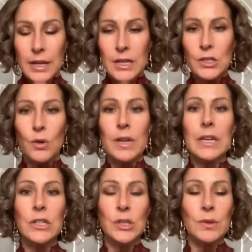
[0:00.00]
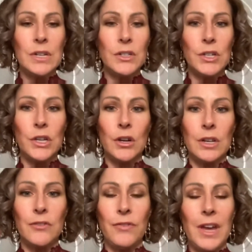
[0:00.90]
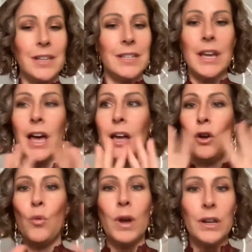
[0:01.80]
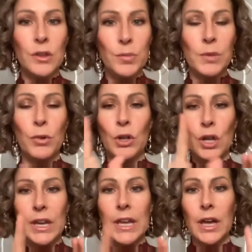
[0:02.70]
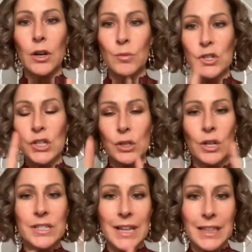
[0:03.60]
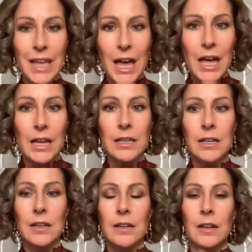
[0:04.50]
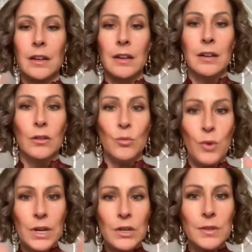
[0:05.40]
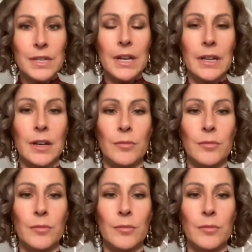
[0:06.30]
She's going into an insecurity phase saying, I don't want other people looking at her when she looks like that what do you say to